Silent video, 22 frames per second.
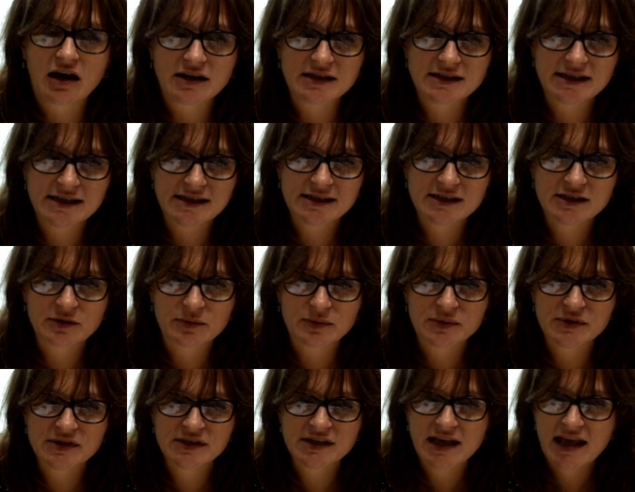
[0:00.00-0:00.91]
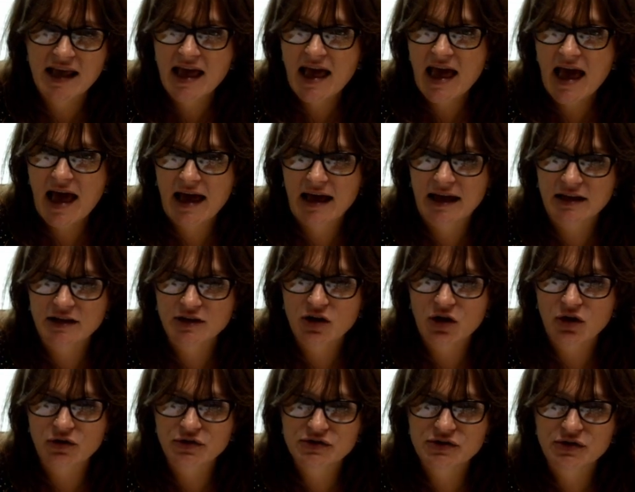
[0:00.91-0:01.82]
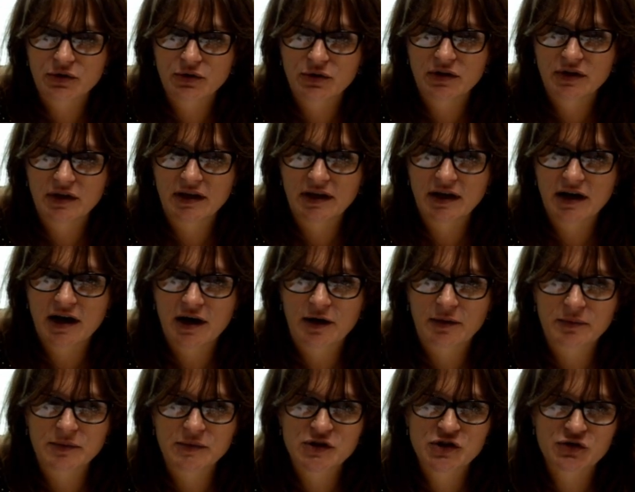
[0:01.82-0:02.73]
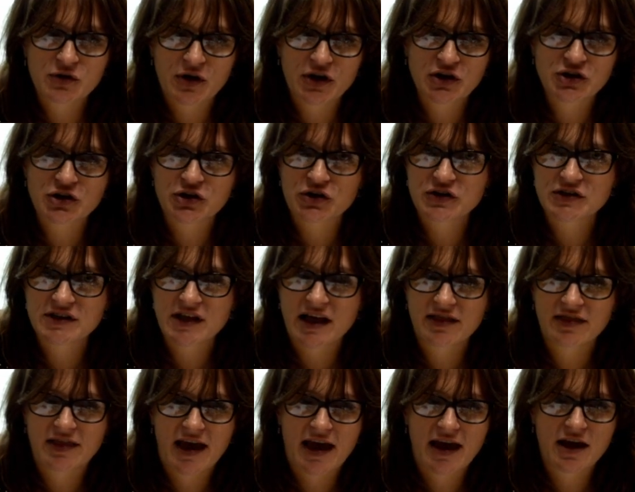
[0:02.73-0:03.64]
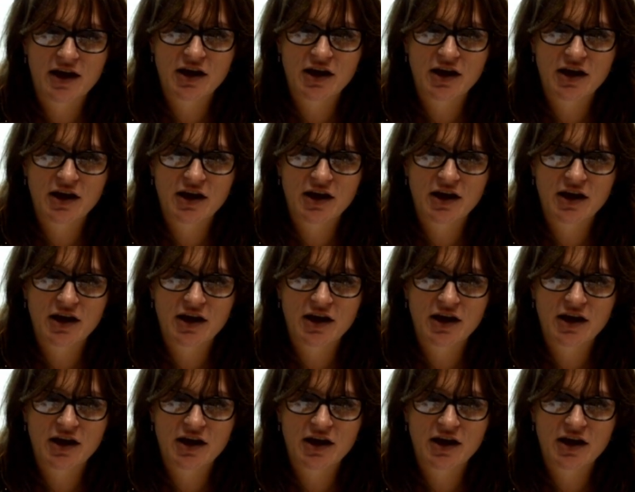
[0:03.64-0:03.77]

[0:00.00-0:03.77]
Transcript: systems and also the structures that they